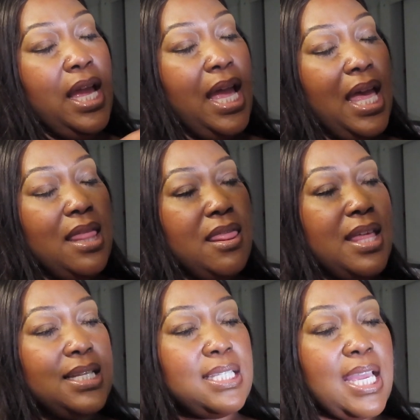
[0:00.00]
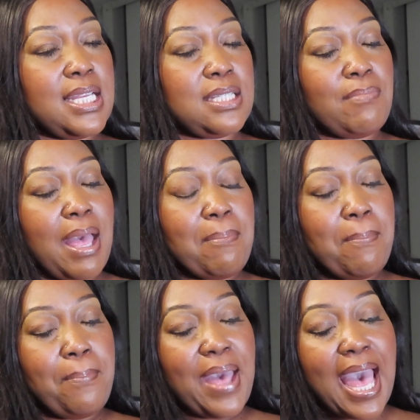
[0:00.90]
and this is my
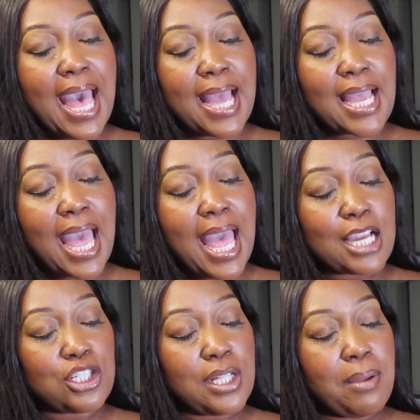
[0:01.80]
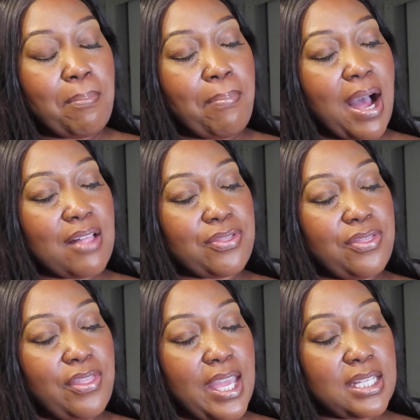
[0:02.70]
bag. I actually bought
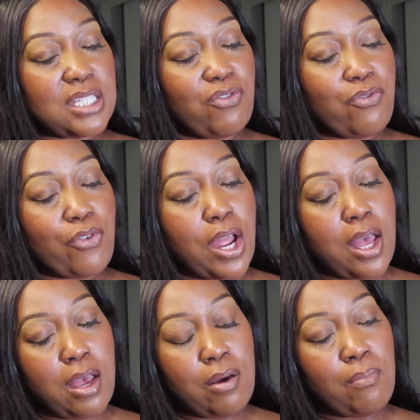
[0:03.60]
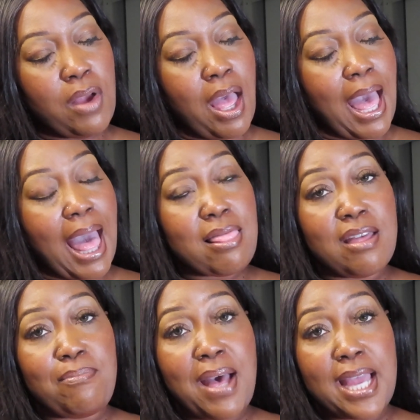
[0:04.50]
this from, I
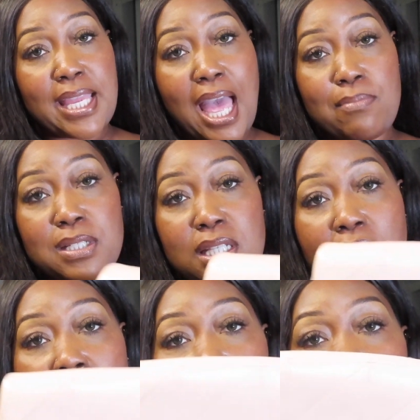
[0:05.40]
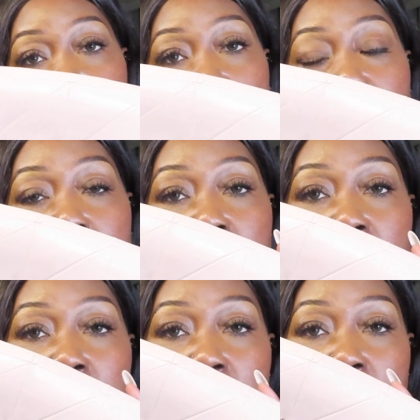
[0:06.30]
live by a Cabazon.
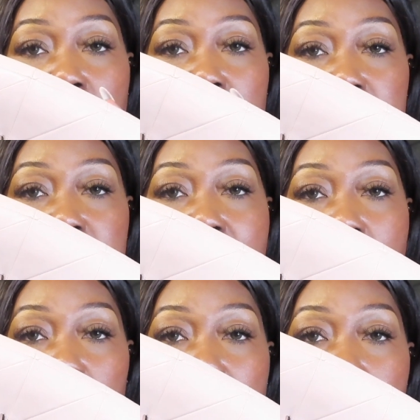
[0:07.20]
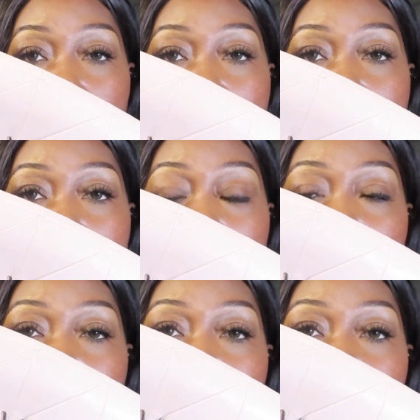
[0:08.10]
It's an outlet mall,